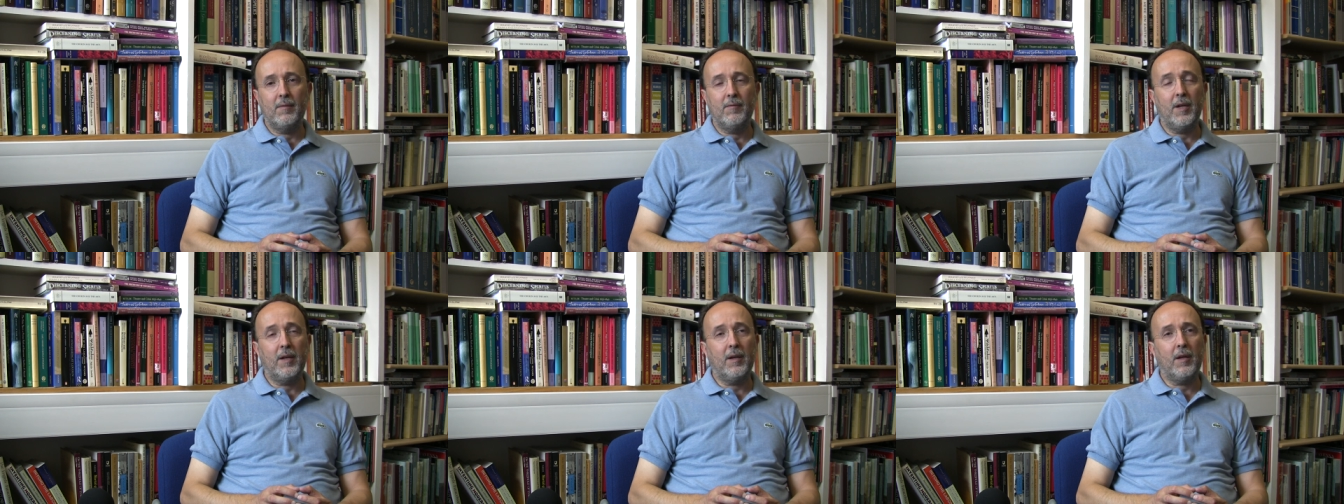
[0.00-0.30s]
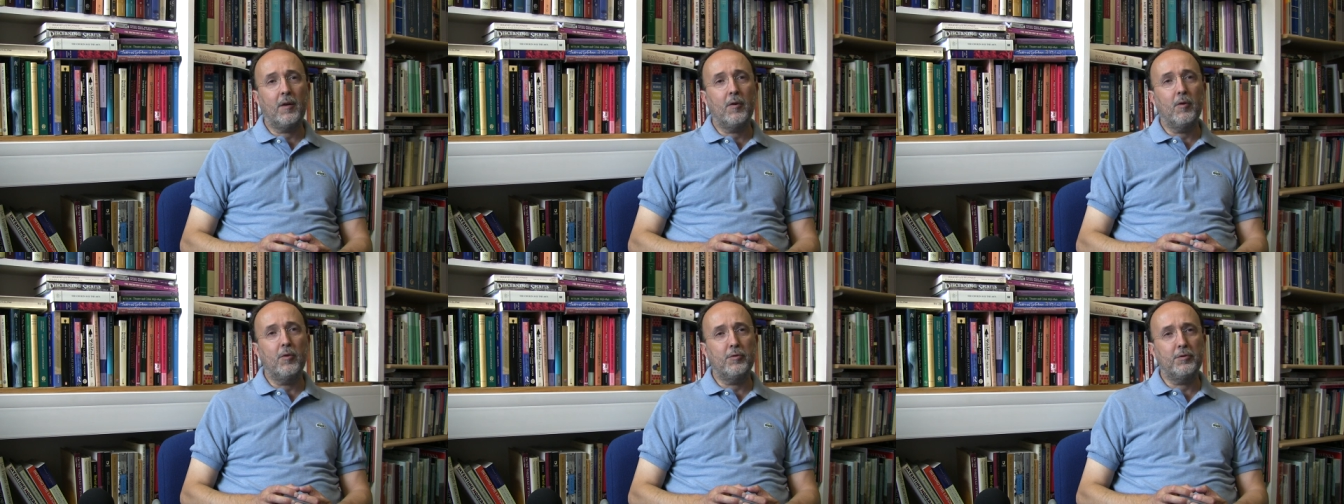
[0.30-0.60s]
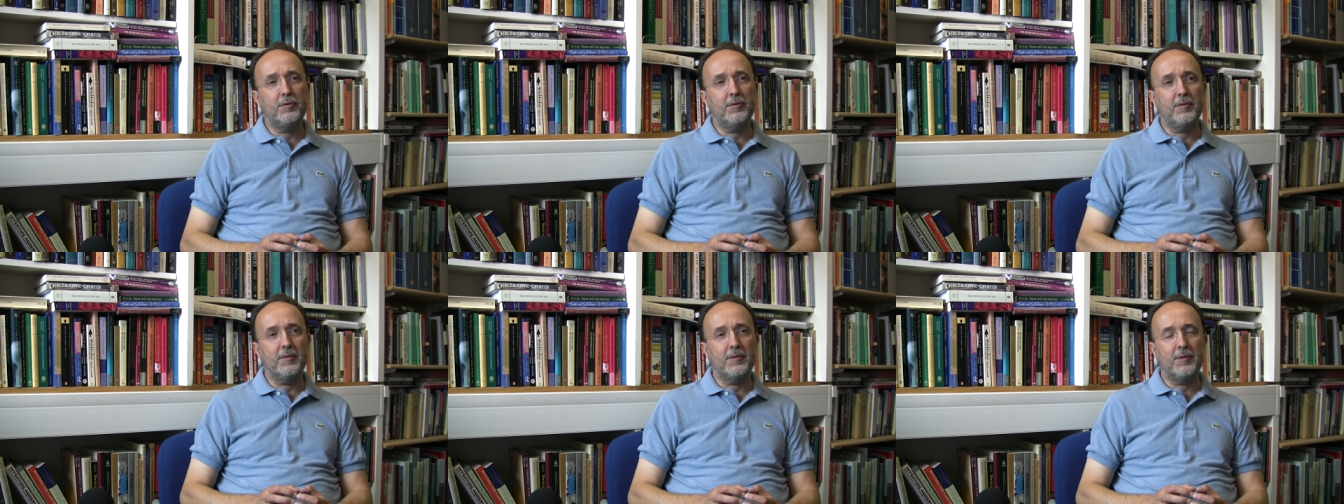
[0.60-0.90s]
very
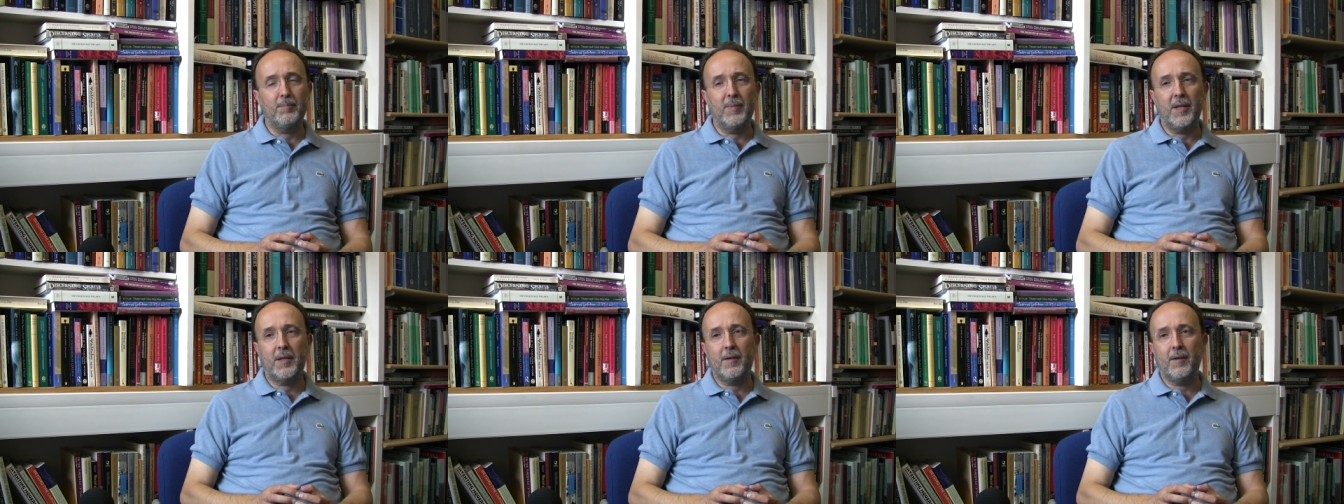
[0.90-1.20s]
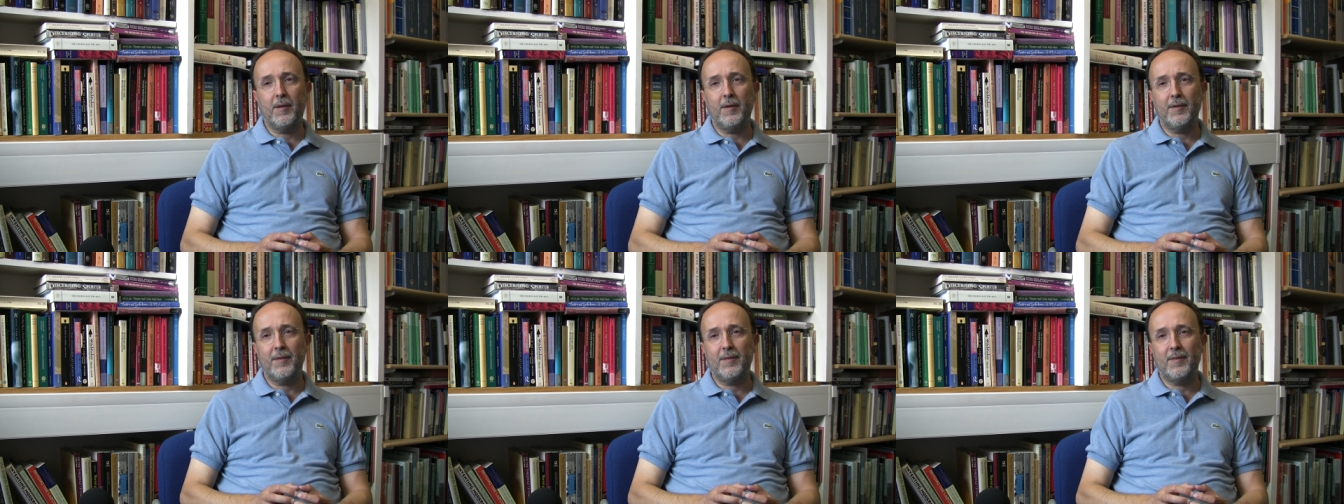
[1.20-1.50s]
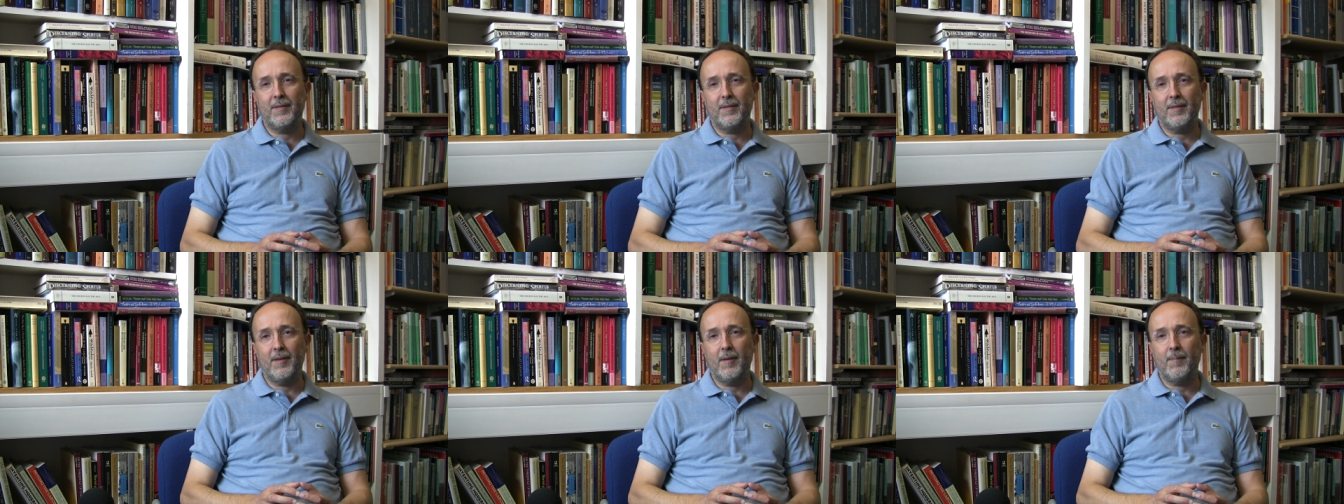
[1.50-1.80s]
cautious
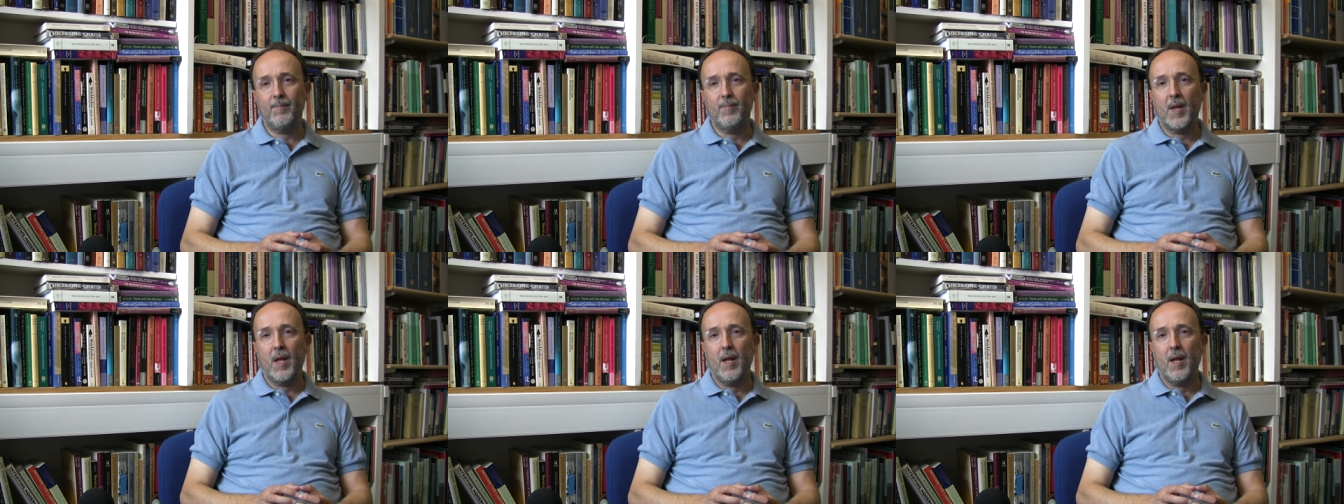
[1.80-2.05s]
because uh,